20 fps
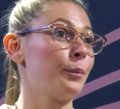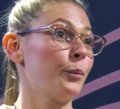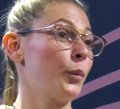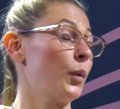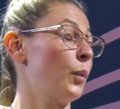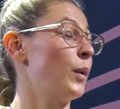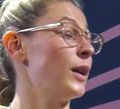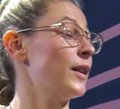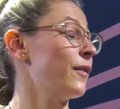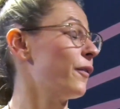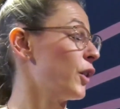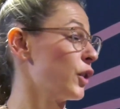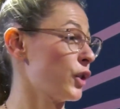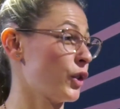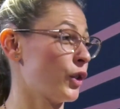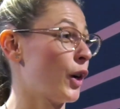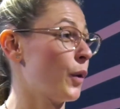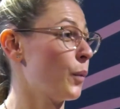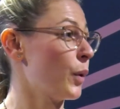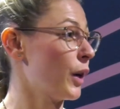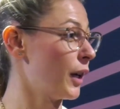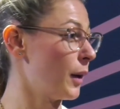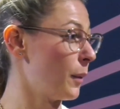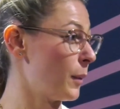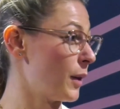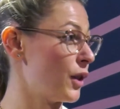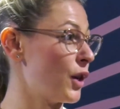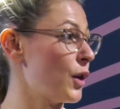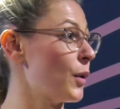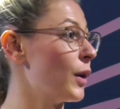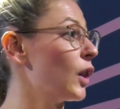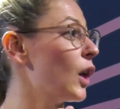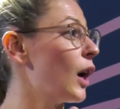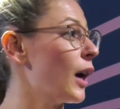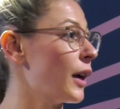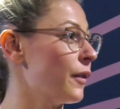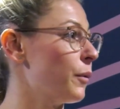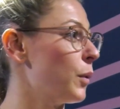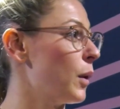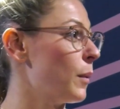when we first started working with you, a
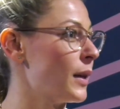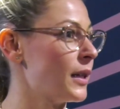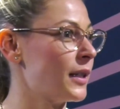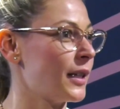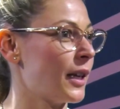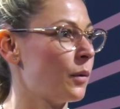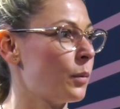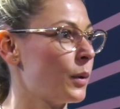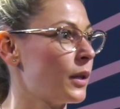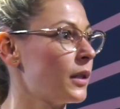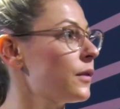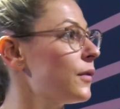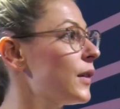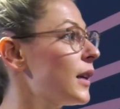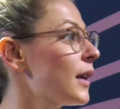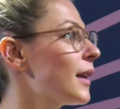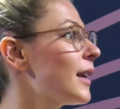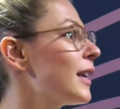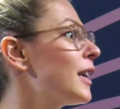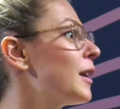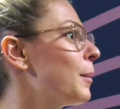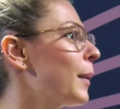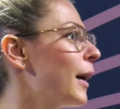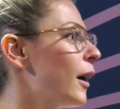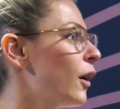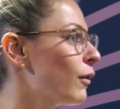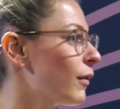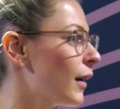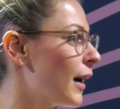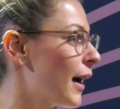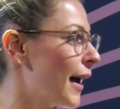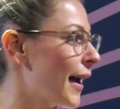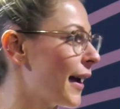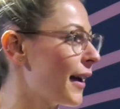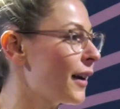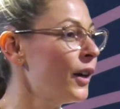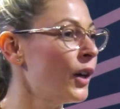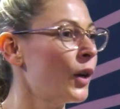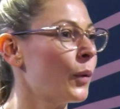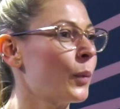lot of what we did was via email,
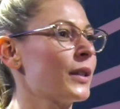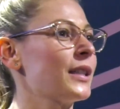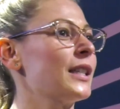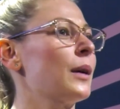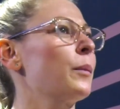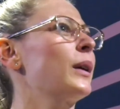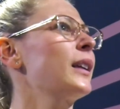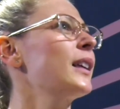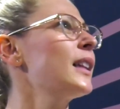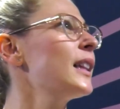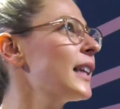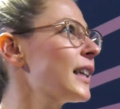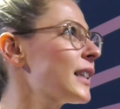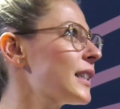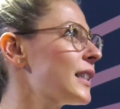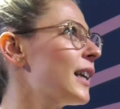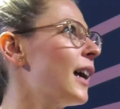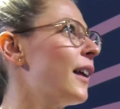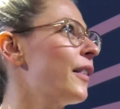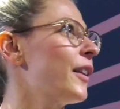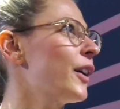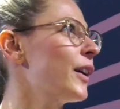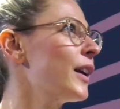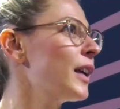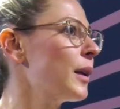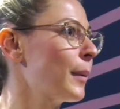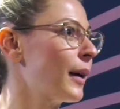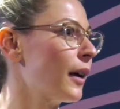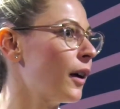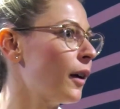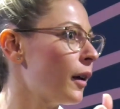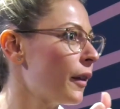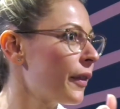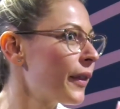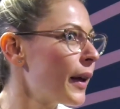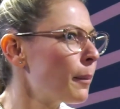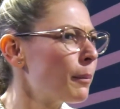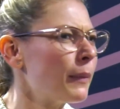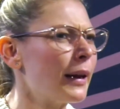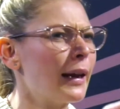right? Where someone clicked on their email
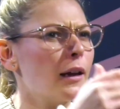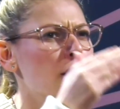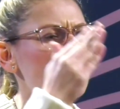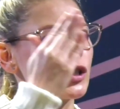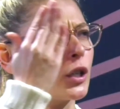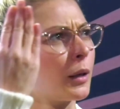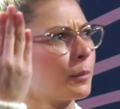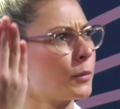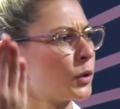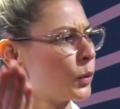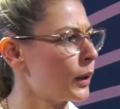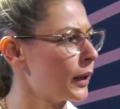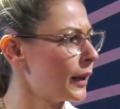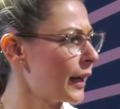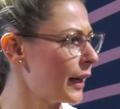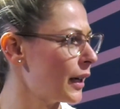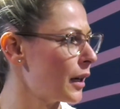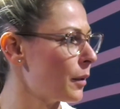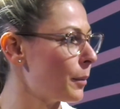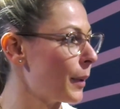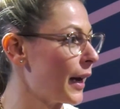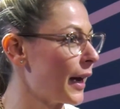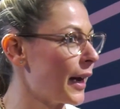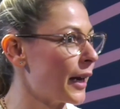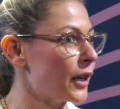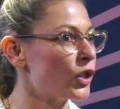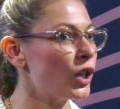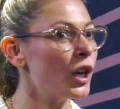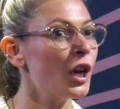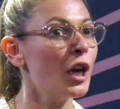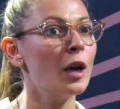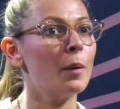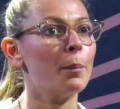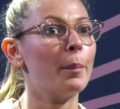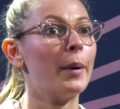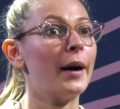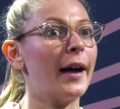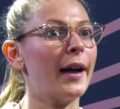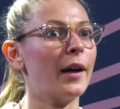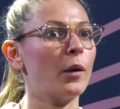thumbnail, took them to a landing page.
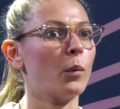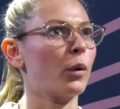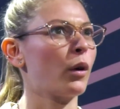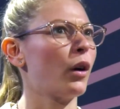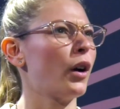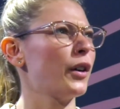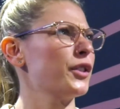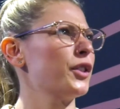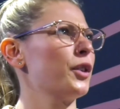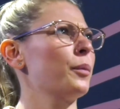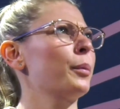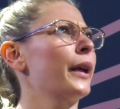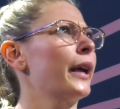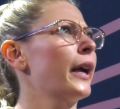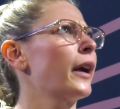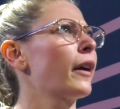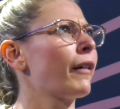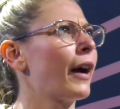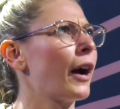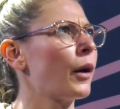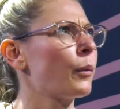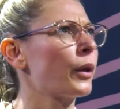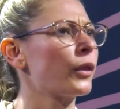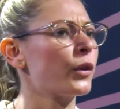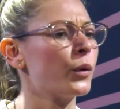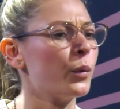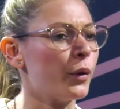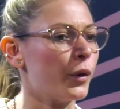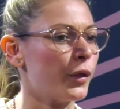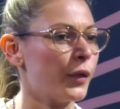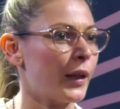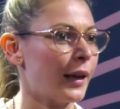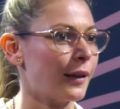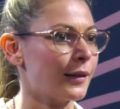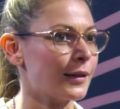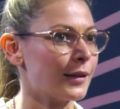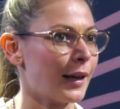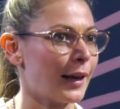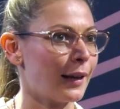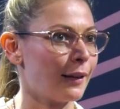But we're also playing around with cool
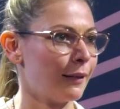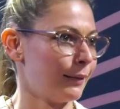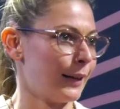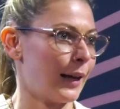things like